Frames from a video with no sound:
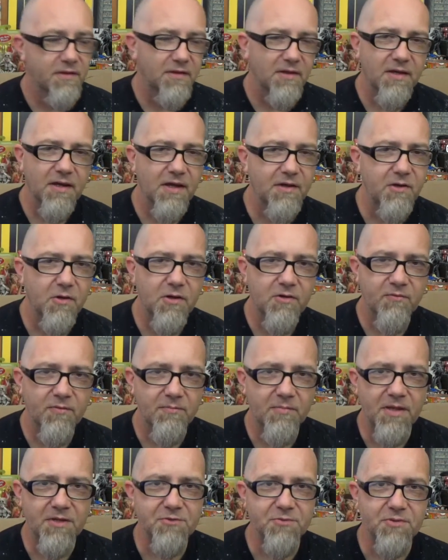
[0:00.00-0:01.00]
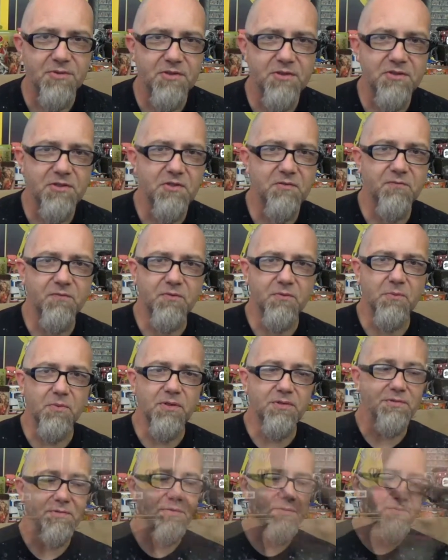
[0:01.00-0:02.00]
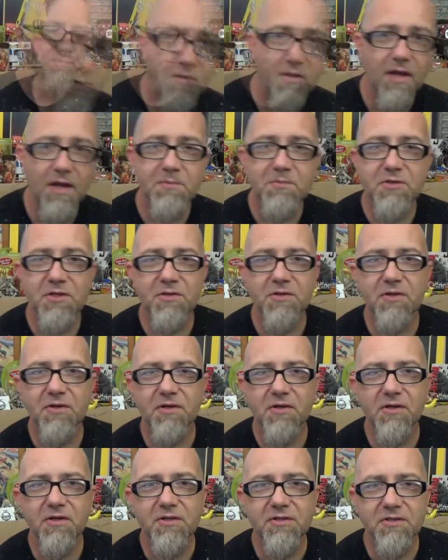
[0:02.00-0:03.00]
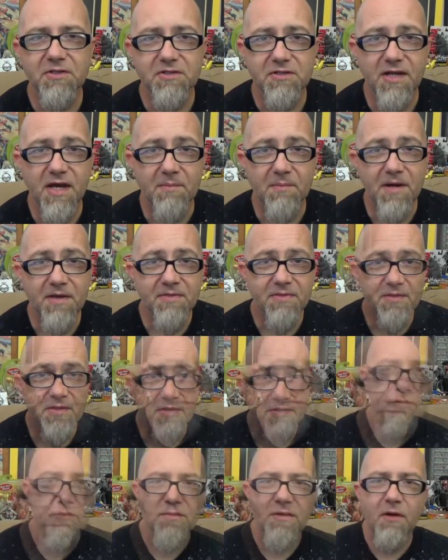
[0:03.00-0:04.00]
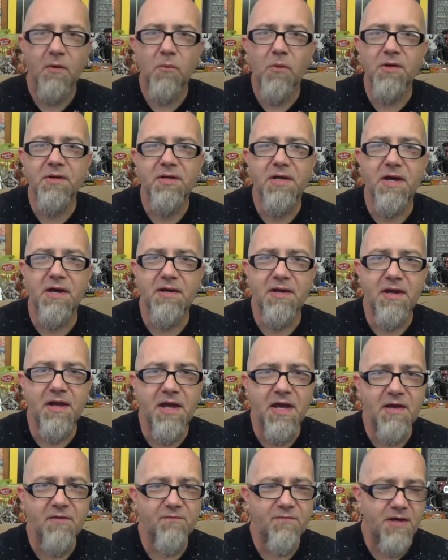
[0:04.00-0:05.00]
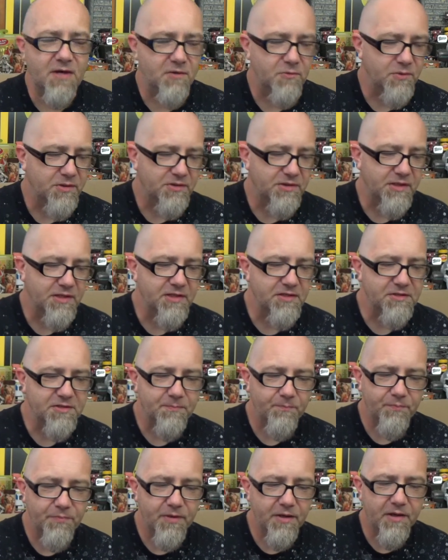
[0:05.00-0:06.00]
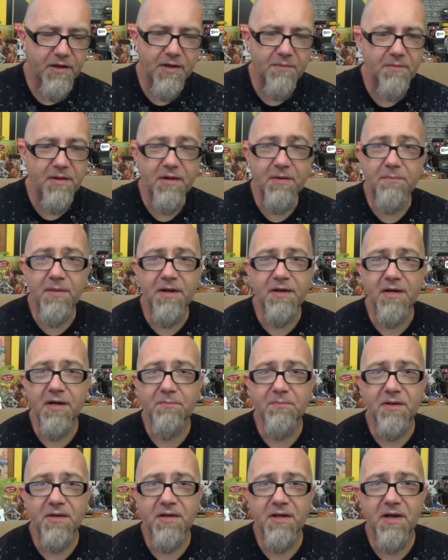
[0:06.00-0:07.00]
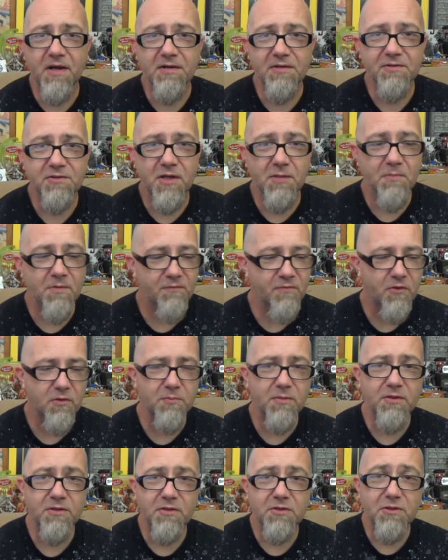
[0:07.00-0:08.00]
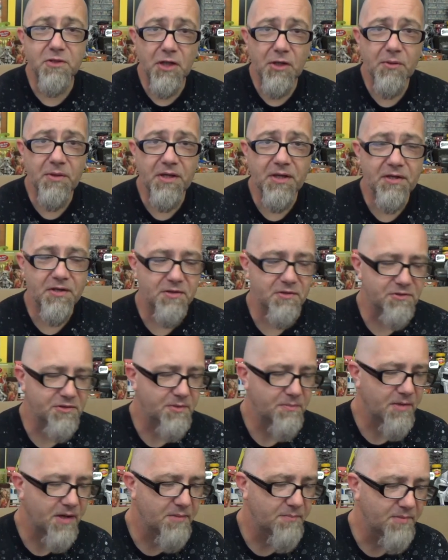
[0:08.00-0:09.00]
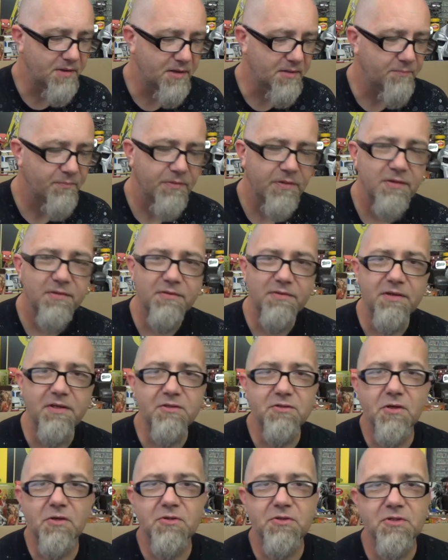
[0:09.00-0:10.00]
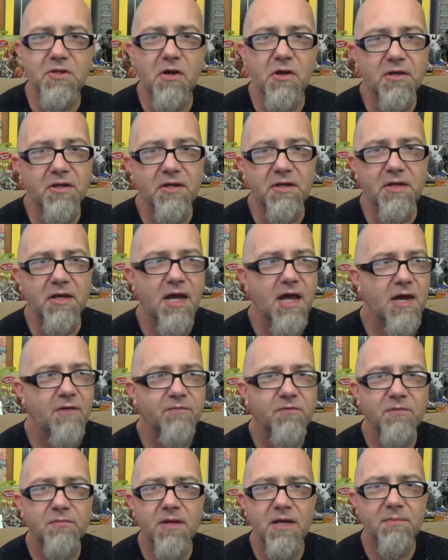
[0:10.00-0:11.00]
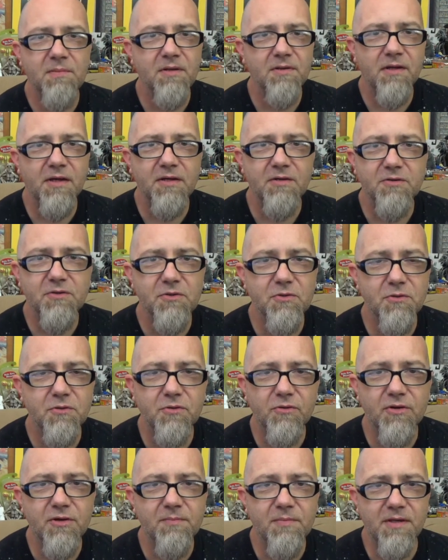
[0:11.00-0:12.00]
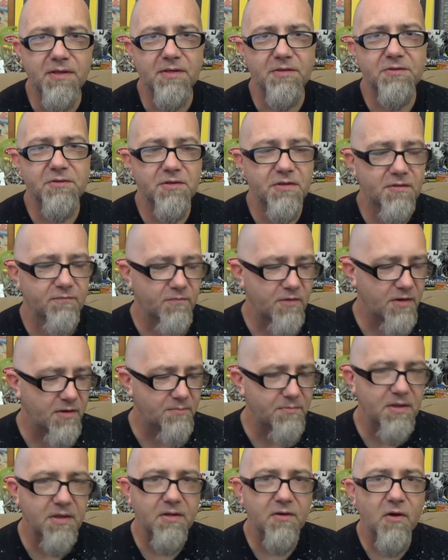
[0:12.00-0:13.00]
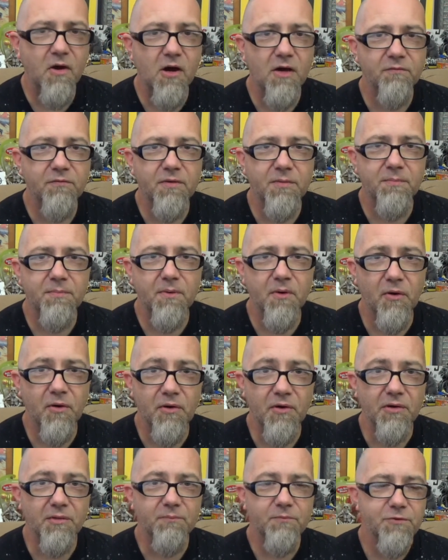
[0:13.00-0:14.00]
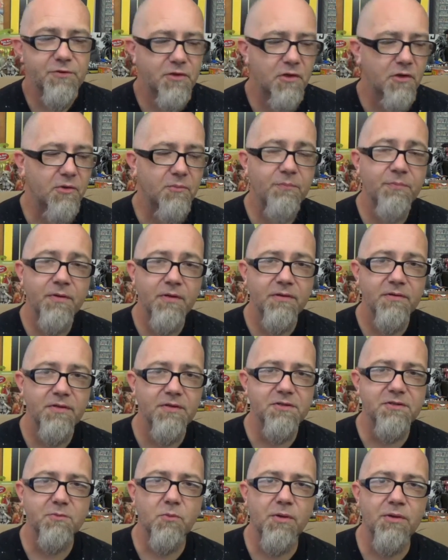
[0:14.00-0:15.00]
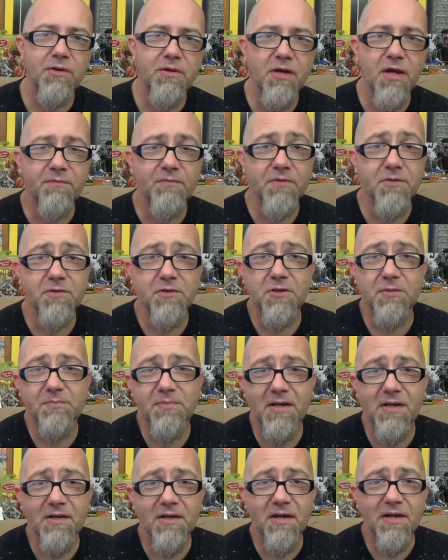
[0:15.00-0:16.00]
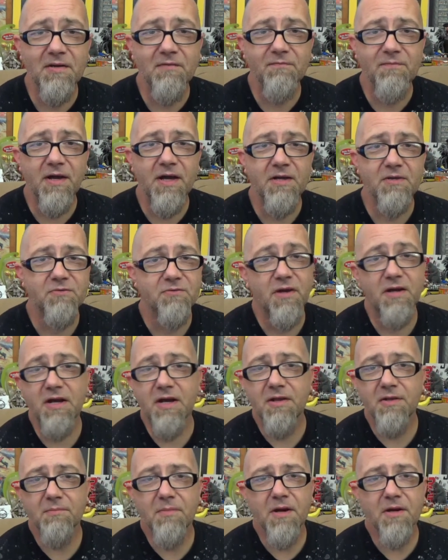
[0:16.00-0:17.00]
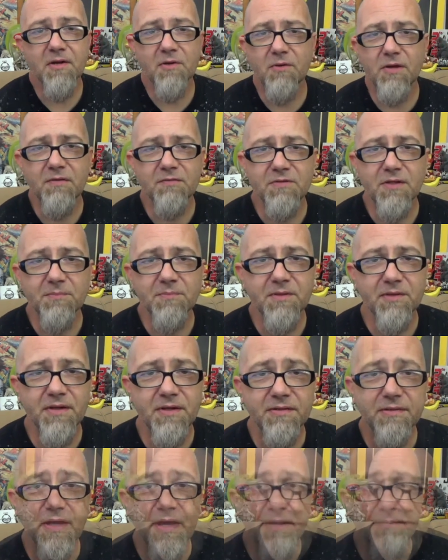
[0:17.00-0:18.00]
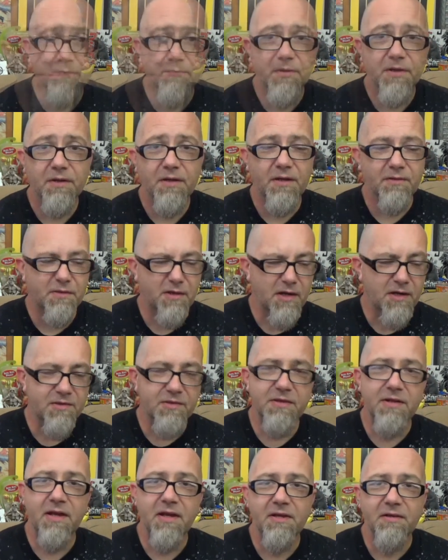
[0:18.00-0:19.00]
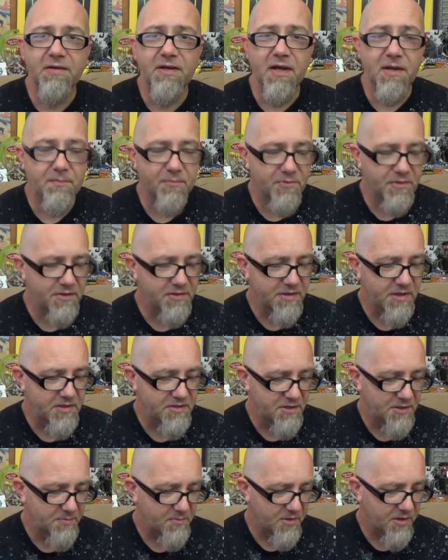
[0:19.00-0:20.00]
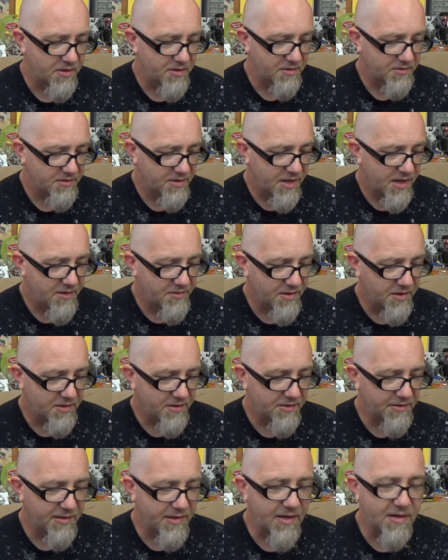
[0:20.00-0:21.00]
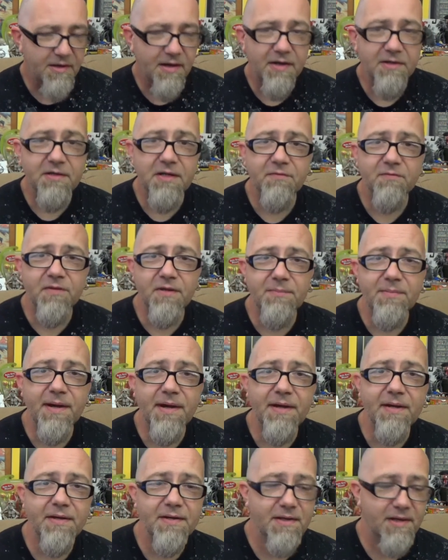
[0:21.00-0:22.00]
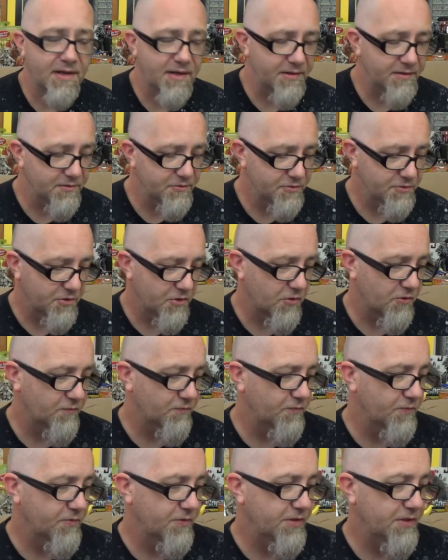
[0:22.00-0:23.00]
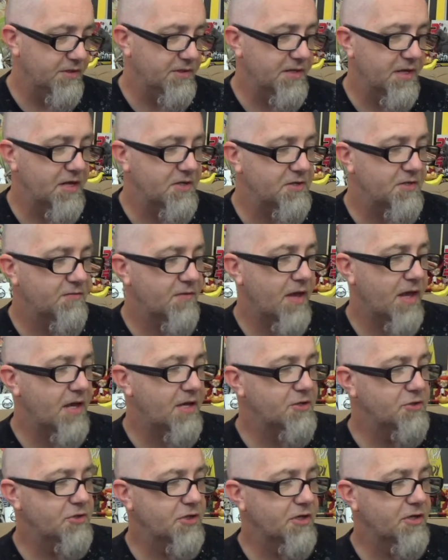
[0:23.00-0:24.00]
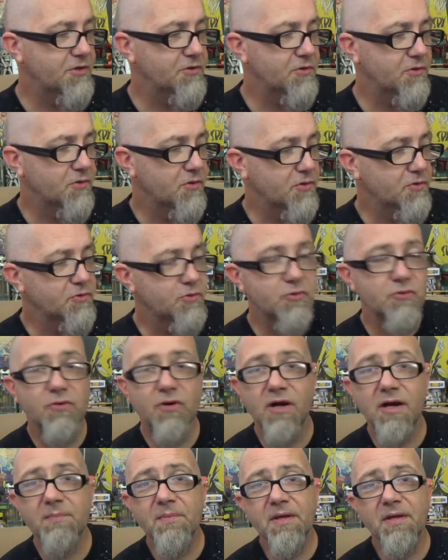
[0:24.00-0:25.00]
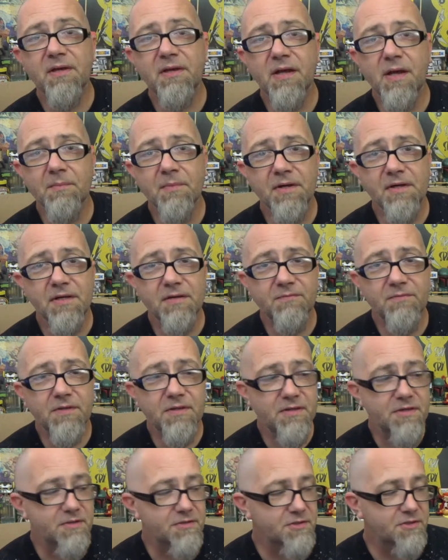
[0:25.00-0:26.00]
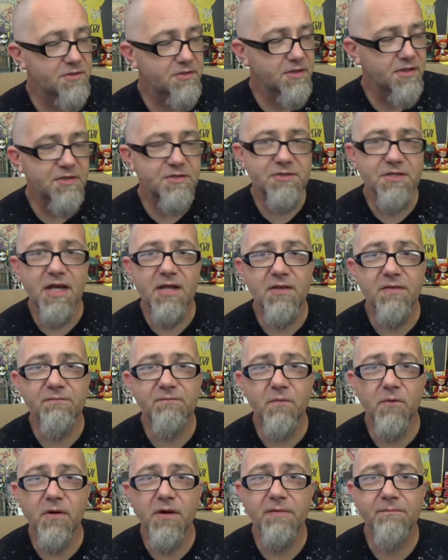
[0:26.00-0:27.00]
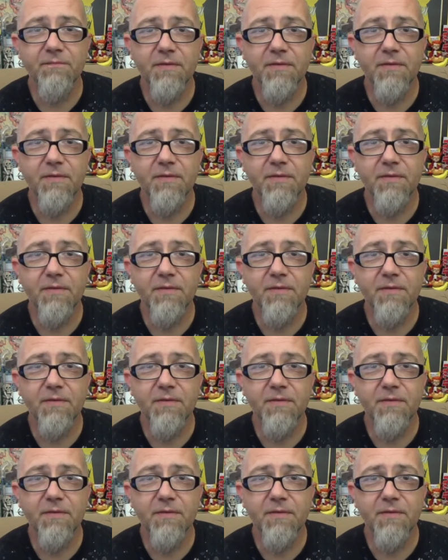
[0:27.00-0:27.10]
And I don't even mess with the seafood ones. I'm sure they're good, it's just not my thing. Now, one con I have found with these, and it might not be a con to some of you, but to slow eaters it might be, these go soggy after maybe like 2-3 minutes of being off the burner. So this is one that you have to slurp down kind of fast right out of the microwave, something like that. But at the end of the day, yeah, pretty tasty product. I like it a lot. I definitely buy it again. So for the Taste of Asia Tonkotsu Ramen, I'm going to give this a solid 4 out of